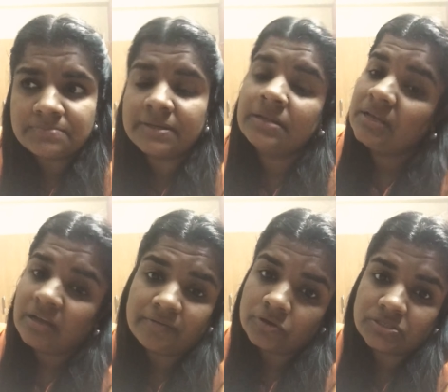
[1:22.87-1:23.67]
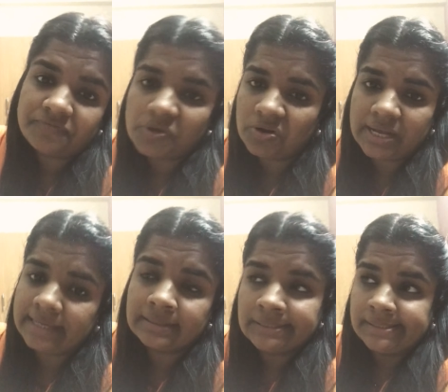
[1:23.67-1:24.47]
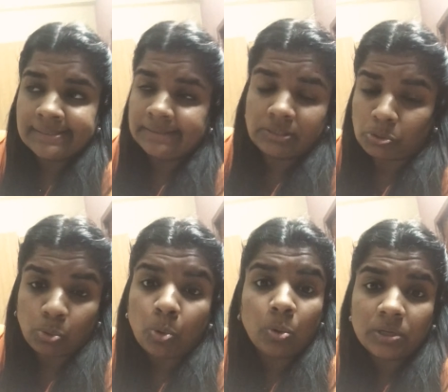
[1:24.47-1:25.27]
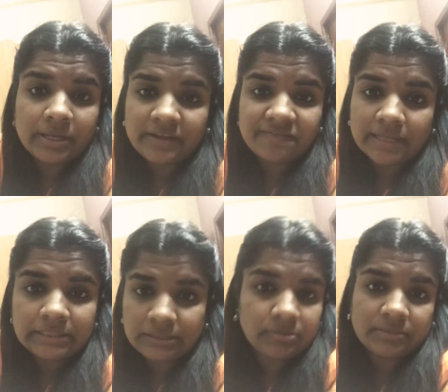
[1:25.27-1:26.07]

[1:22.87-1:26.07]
But of course, if you're like rolling in wealth,